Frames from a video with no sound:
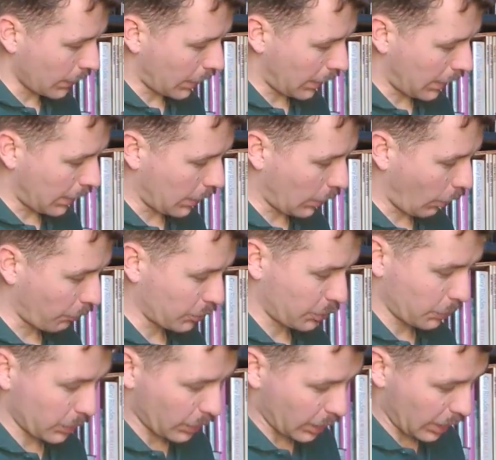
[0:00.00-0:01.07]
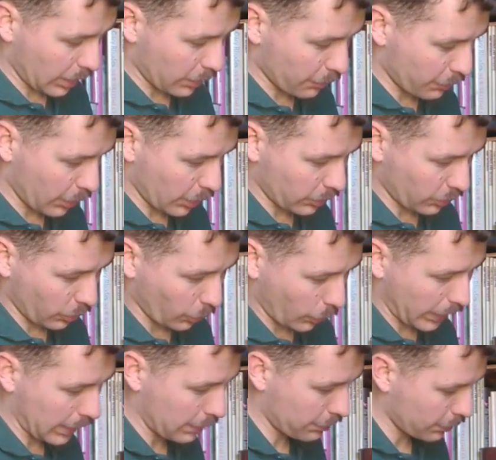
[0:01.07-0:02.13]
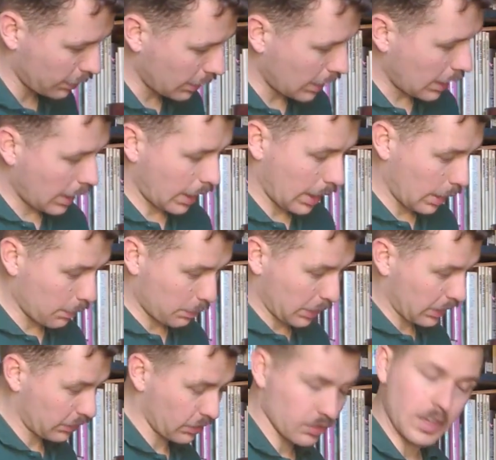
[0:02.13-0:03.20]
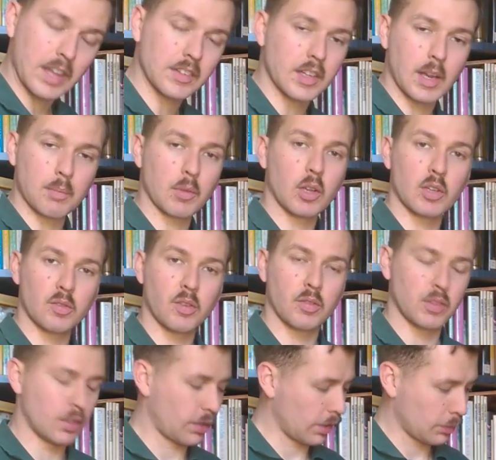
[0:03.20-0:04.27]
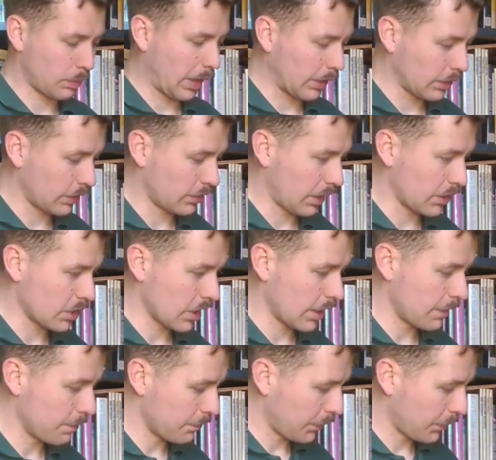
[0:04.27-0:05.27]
obviously with the vertical weave, but it's a standard M1956 belt essentially.